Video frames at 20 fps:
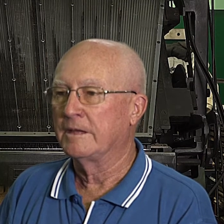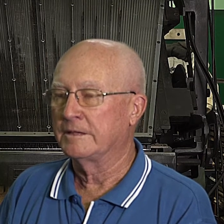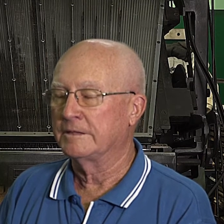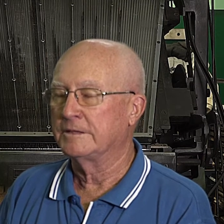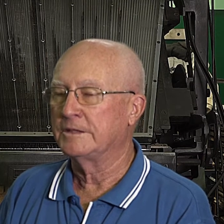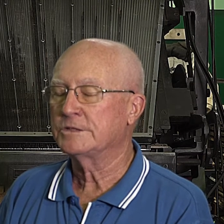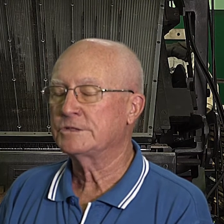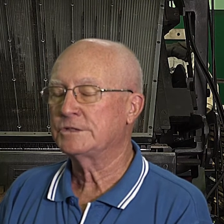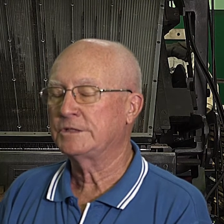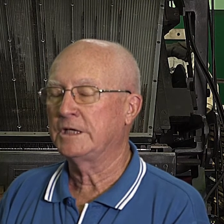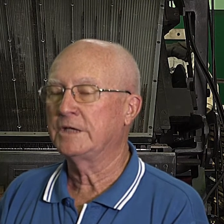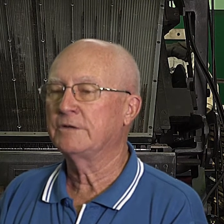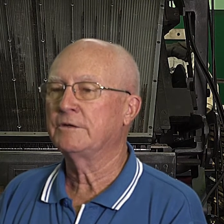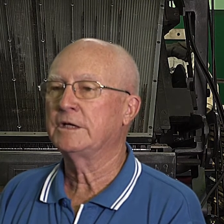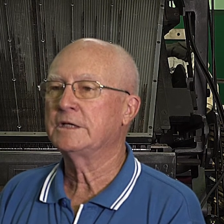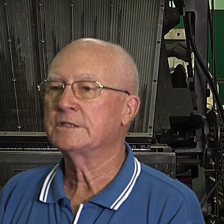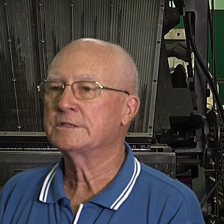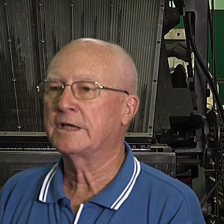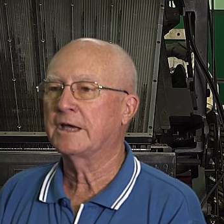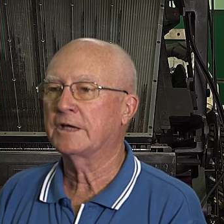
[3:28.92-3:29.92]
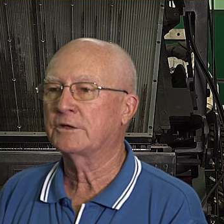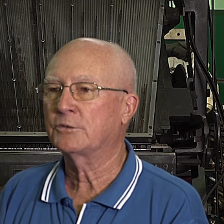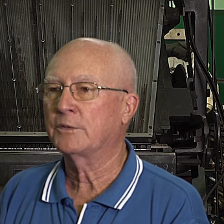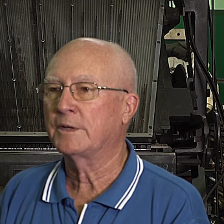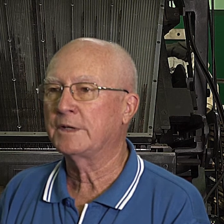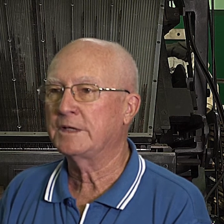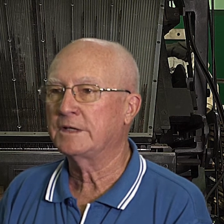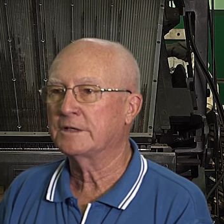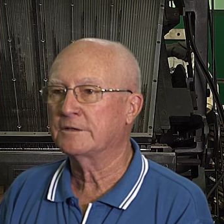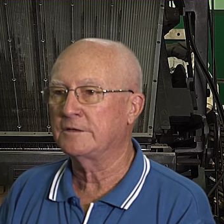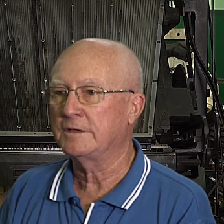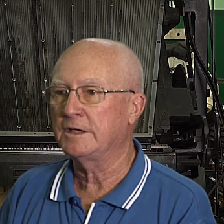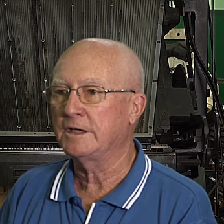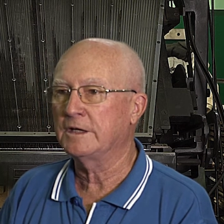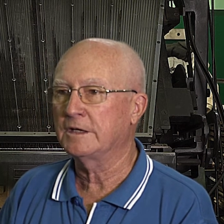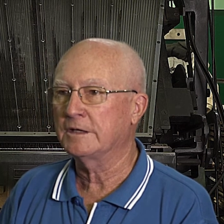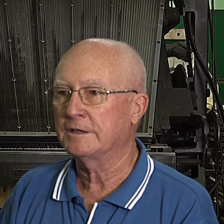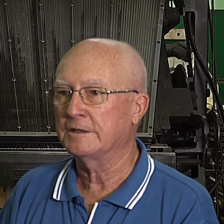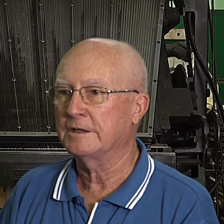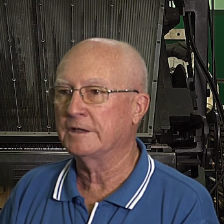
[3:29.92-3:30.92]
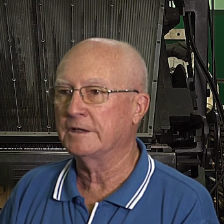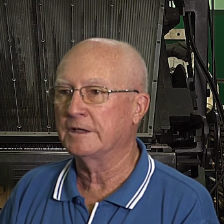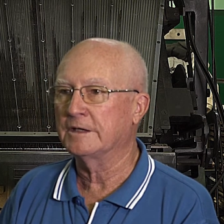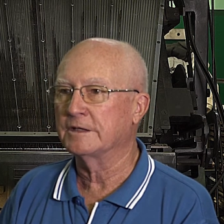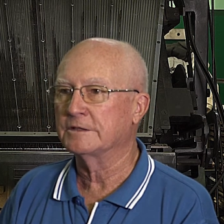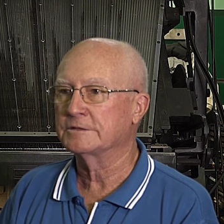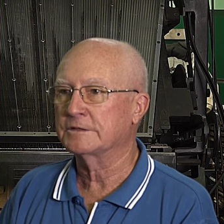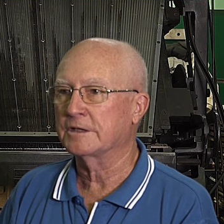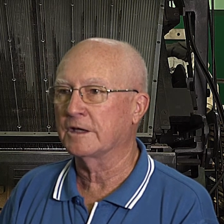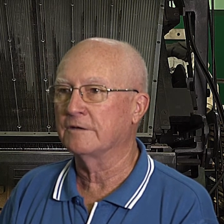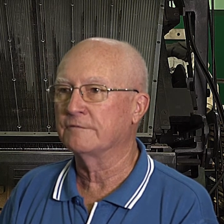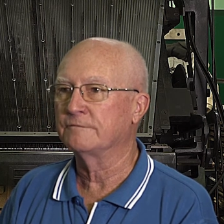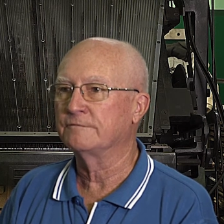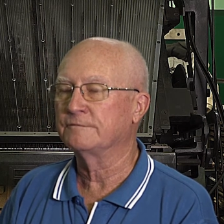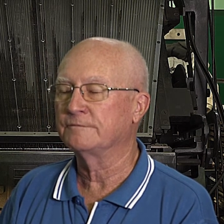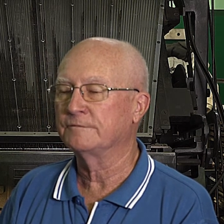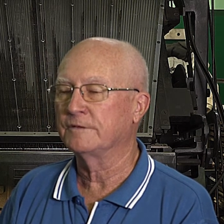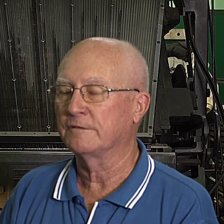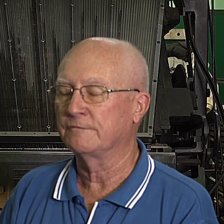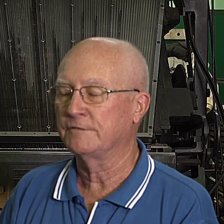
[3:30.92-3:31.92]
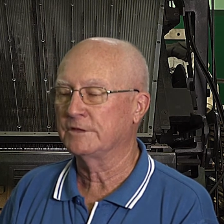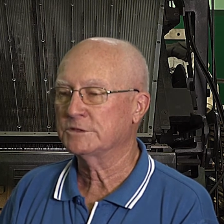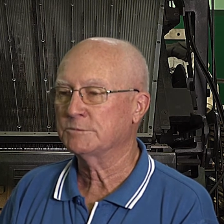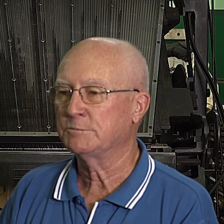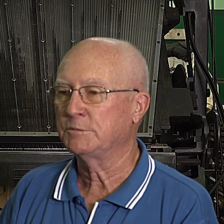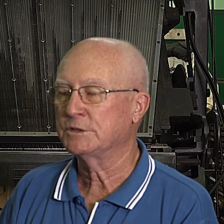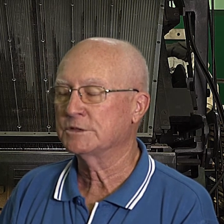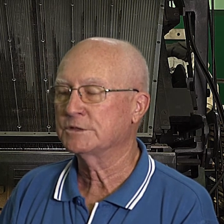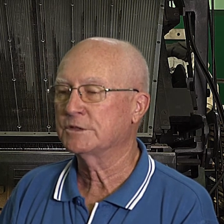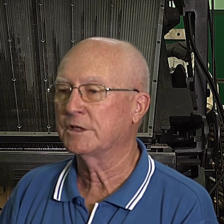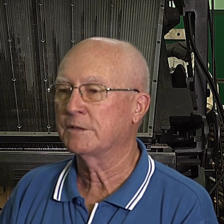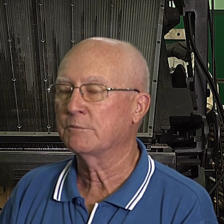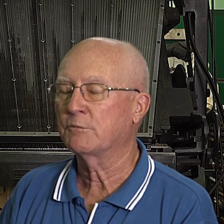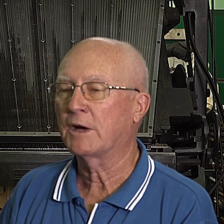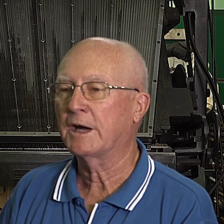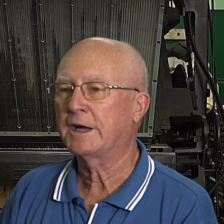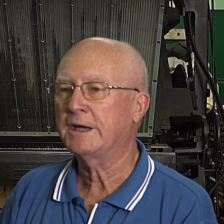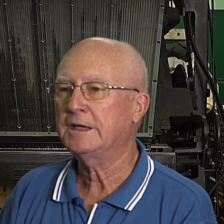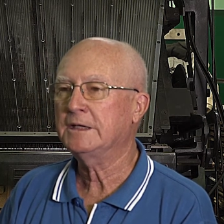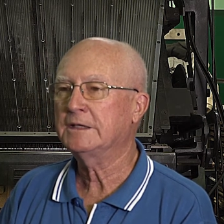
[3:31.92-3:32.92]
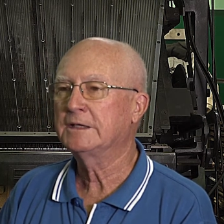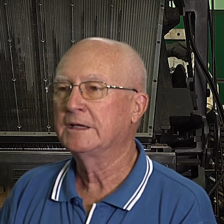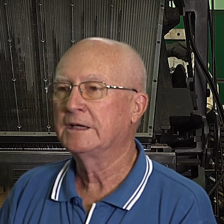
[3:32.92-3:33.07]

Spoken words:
This year is our 20th year of this museum running.